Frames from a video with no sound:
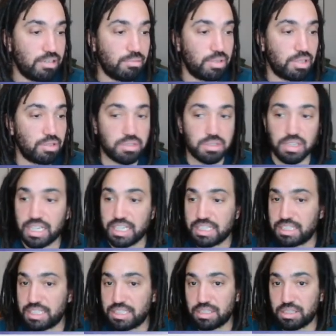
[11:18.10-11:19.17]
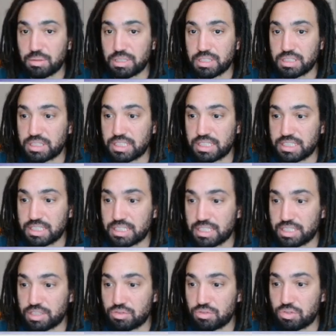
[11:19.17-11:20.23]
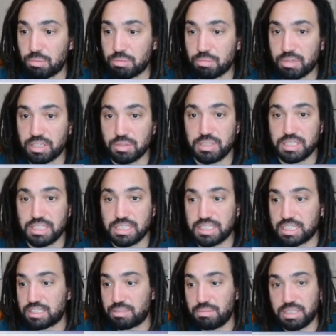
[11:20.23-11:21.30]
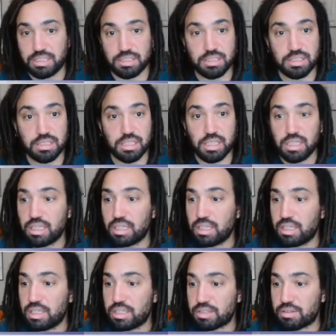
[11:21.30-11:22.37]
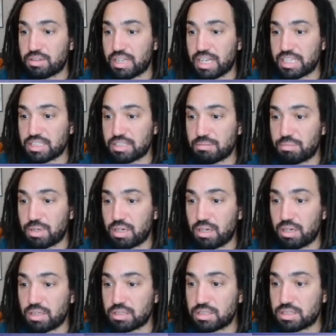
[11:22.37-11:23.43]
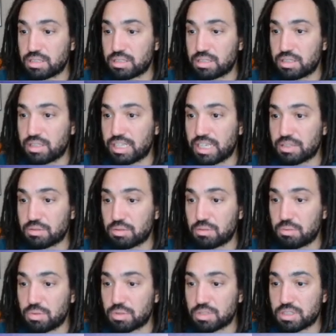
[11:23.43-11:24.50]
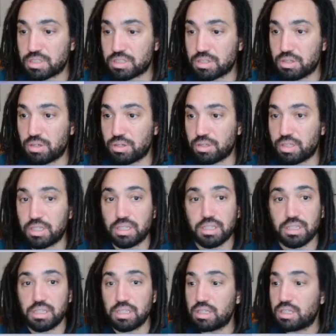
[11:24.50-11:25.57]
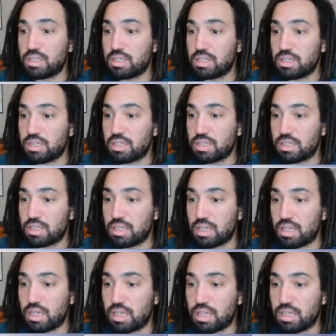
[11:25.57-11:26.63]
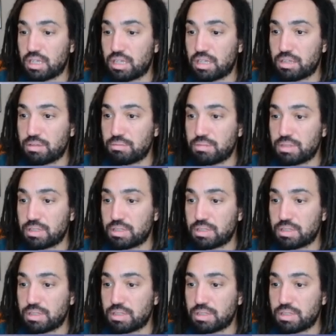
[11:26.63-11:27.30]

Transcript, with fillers: because like it says in the question, it says that it's dropped by 20 centimetres. So that's the part, that's all the water that's gone. Um,